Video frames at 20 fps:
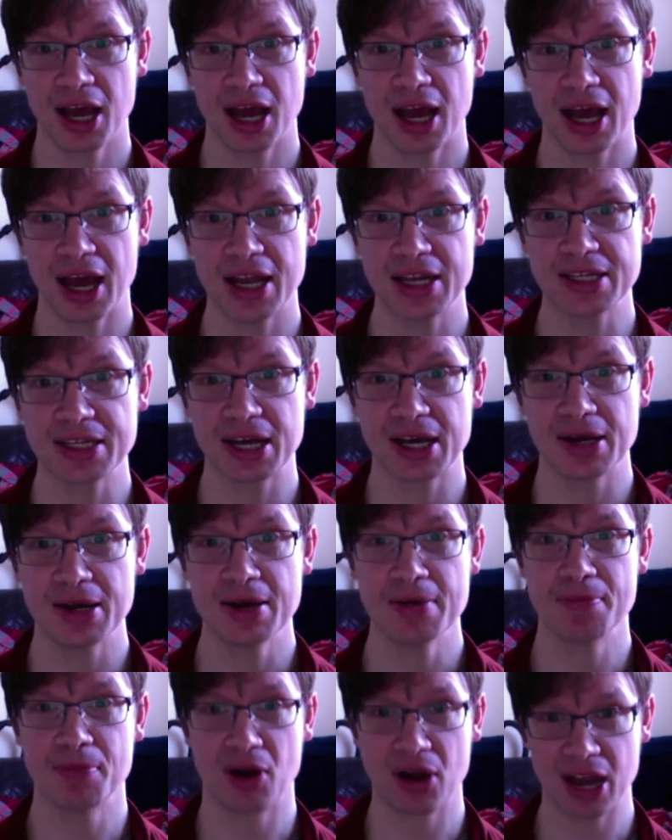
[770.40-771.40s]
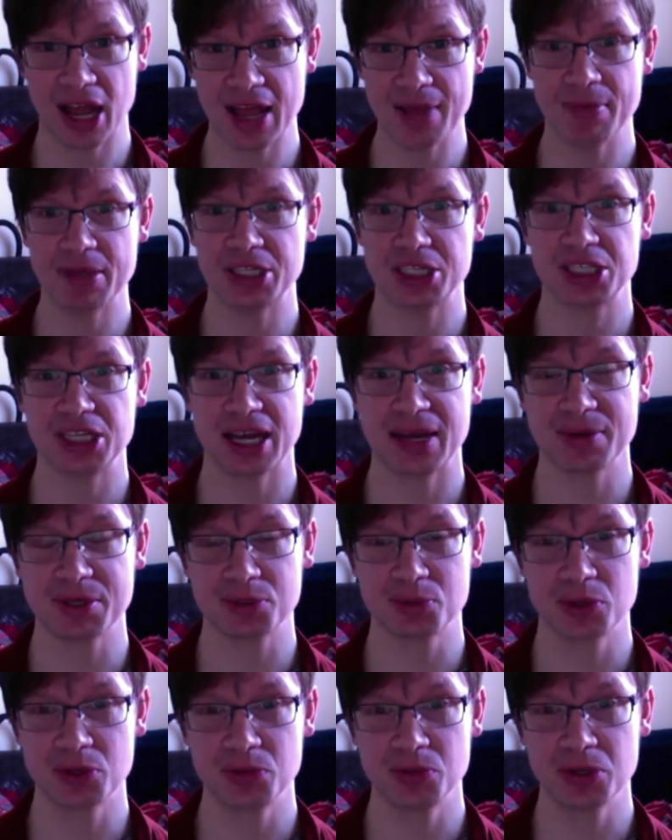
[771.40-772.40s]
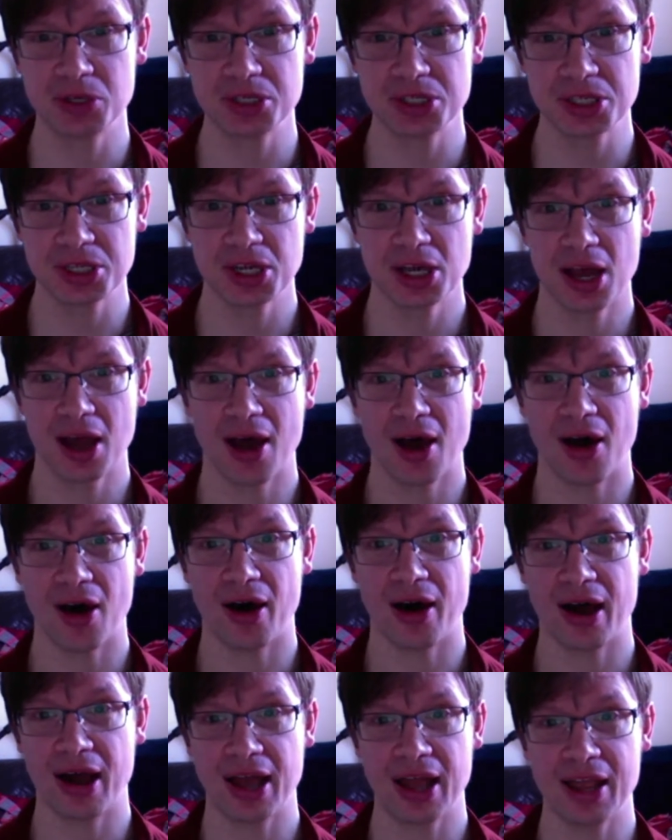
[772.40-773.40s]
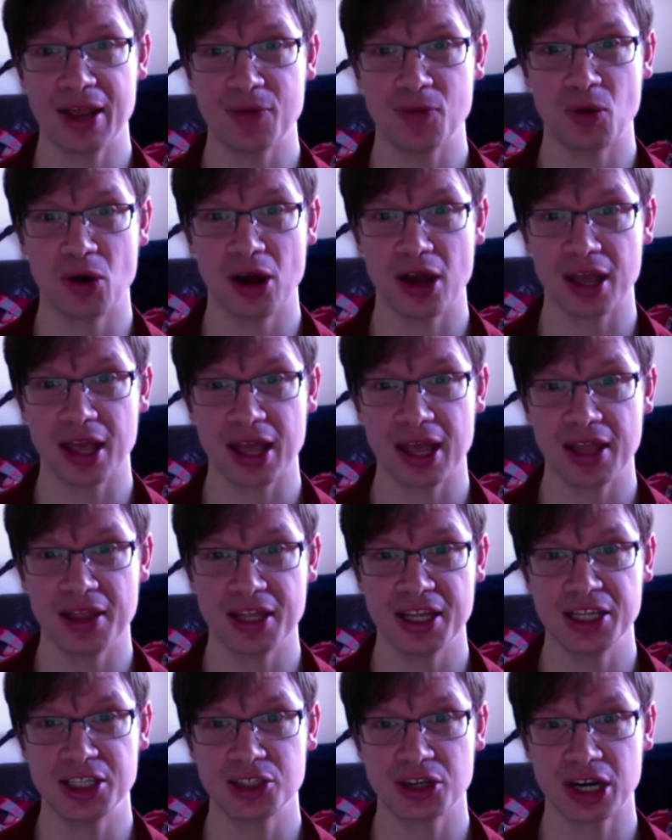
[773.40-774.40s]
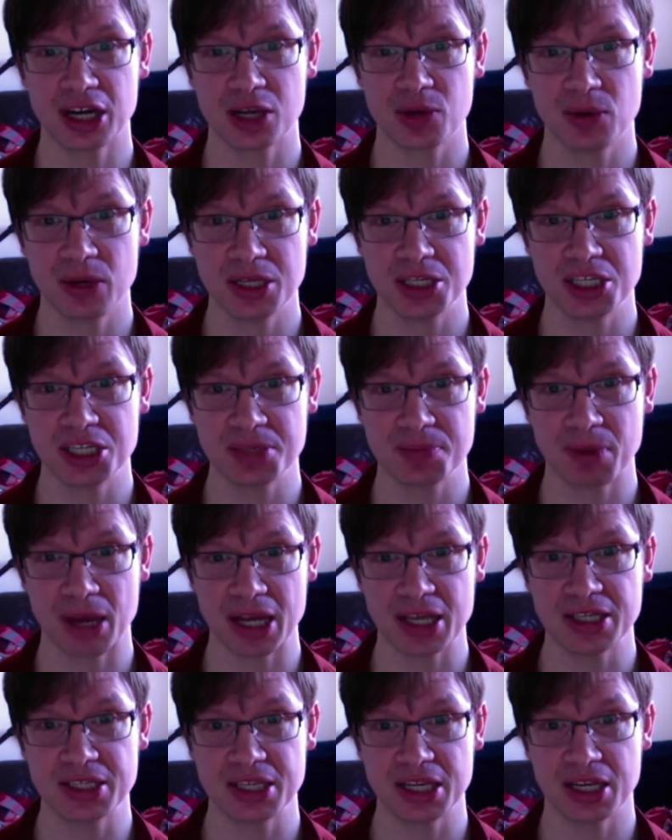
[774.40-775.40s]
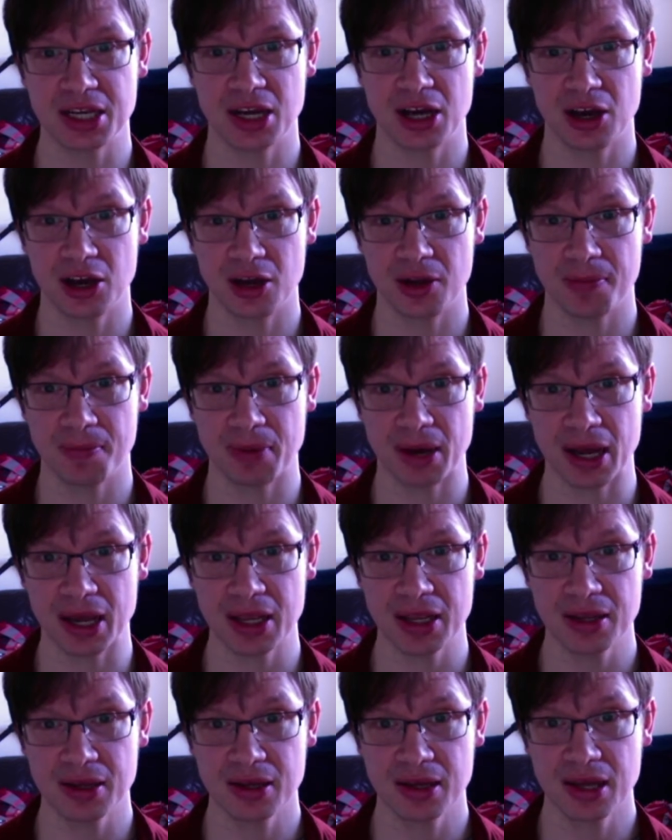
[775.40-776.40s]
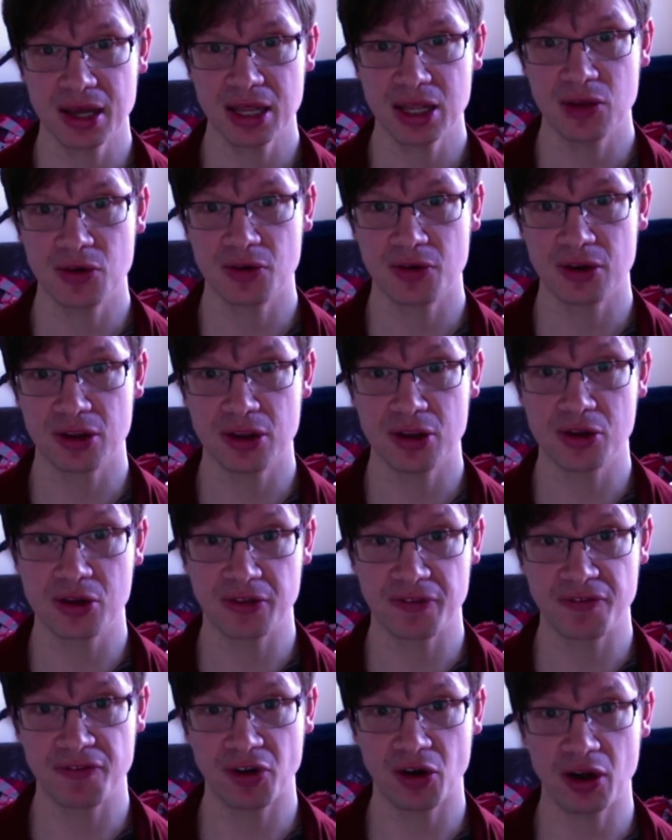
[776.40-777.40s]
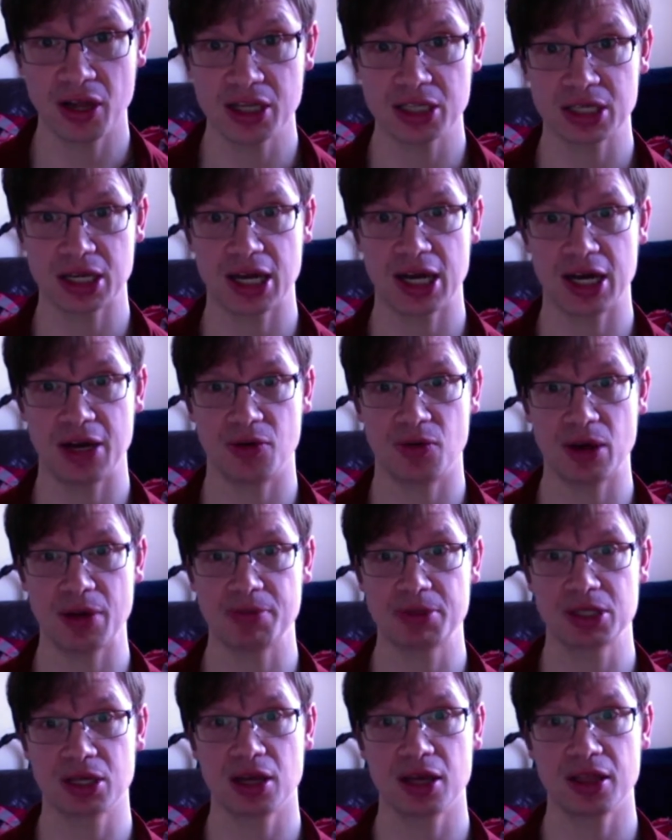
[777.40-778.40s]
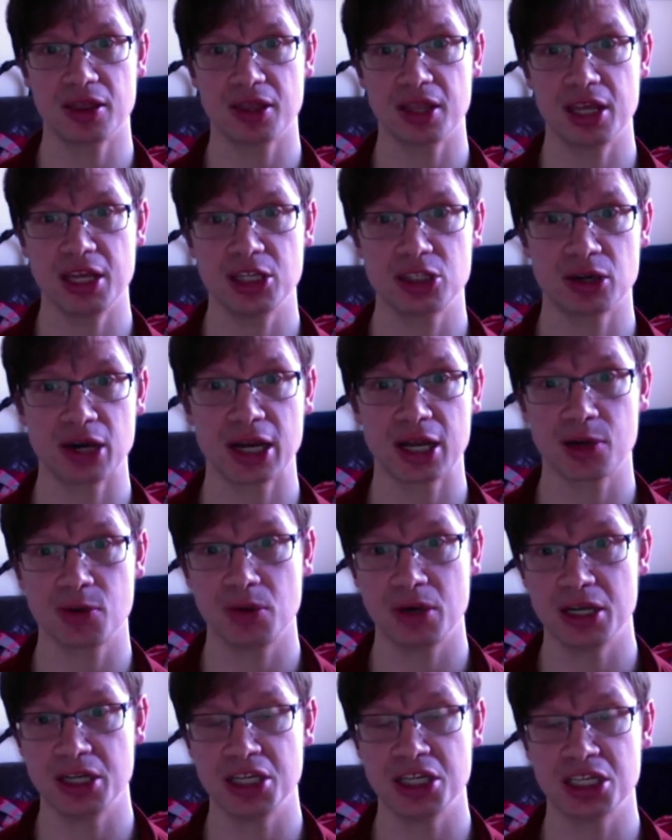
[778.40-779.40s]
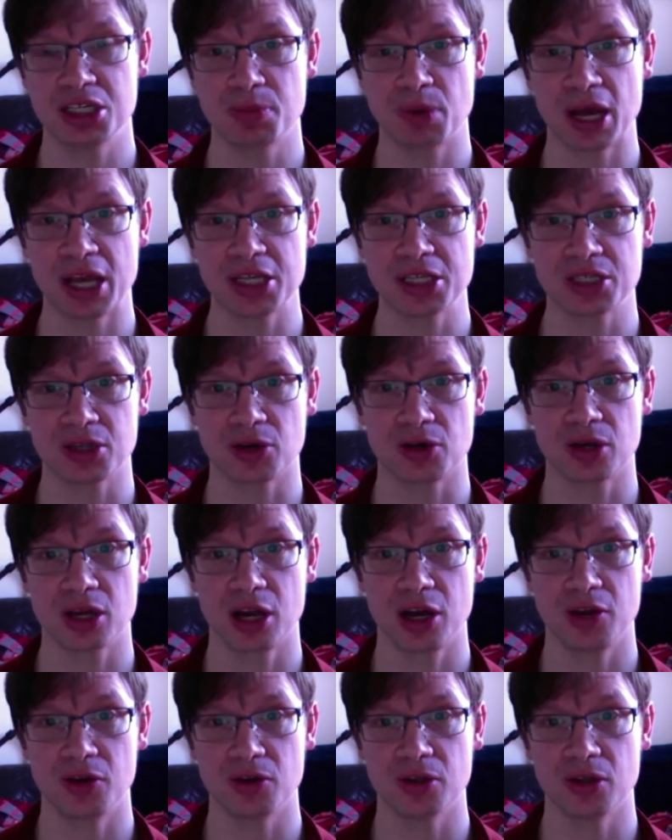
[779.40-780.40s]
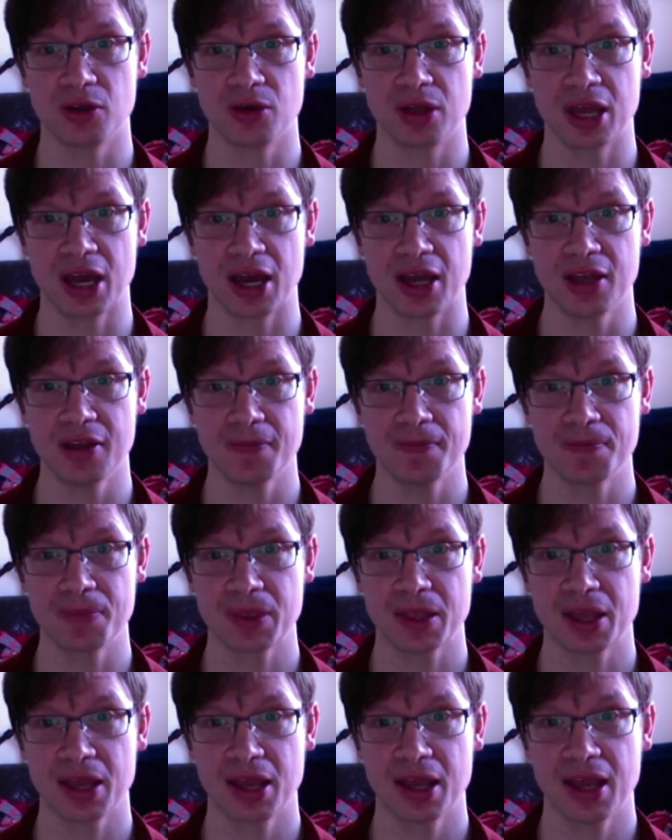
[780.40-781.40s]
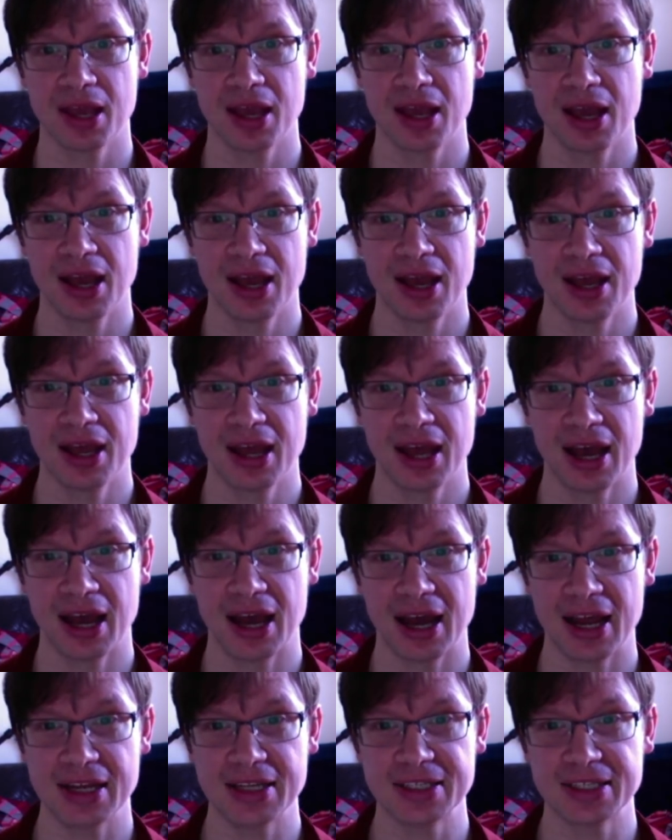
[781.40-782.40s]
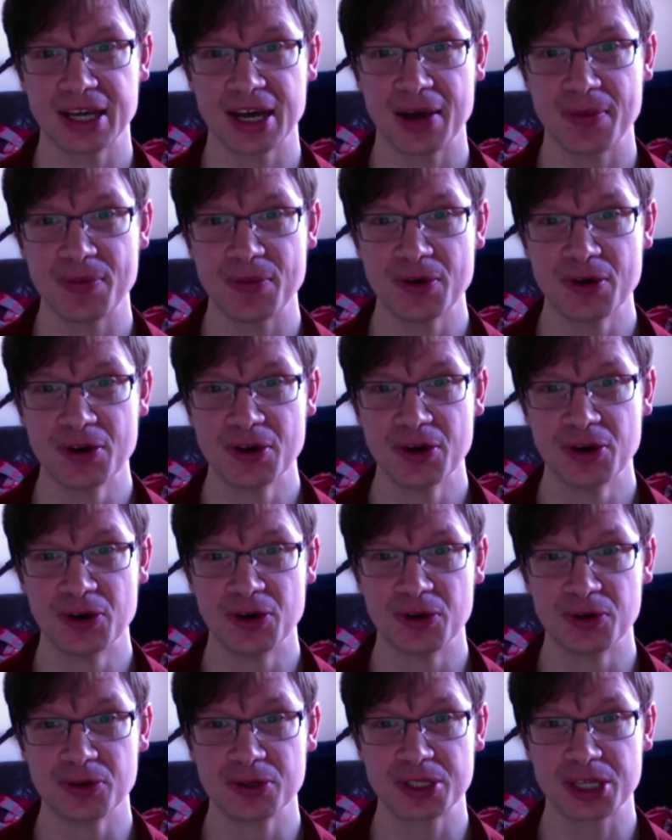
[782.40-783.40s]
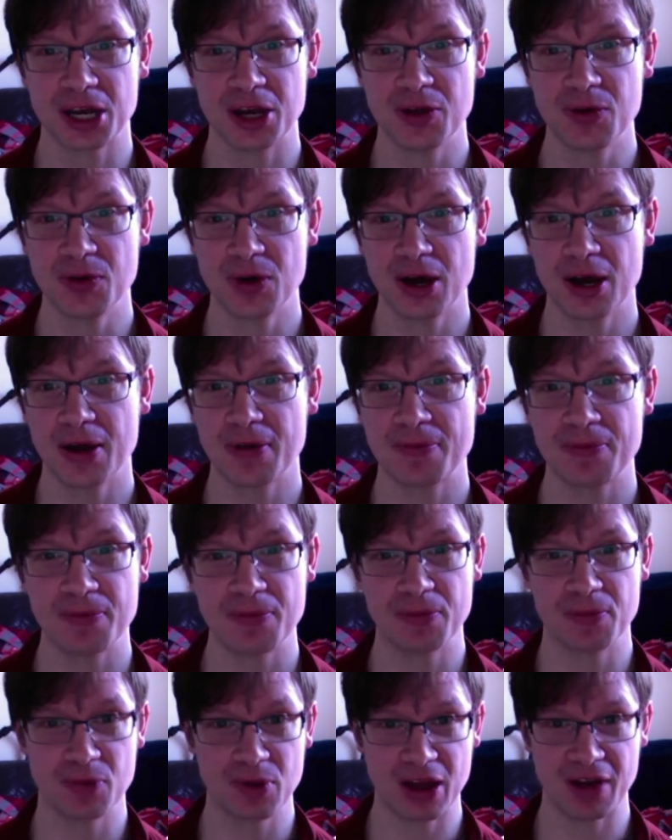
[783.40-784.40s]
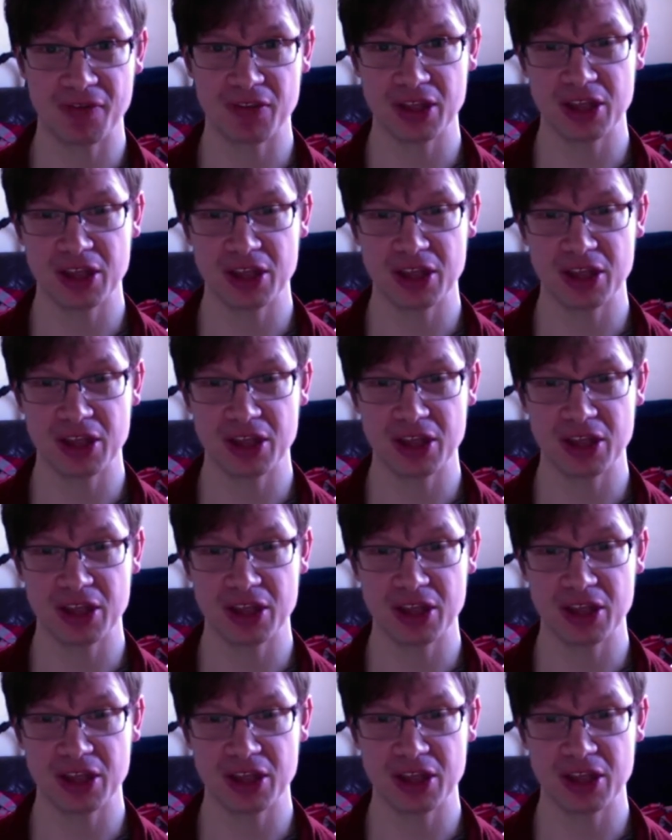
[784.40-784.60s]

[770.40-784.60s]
And my name is James Woodward. I work in the Tranquility Space in Herne Bay. You can find our website, thetranquilityspace.co.uk, and also we have the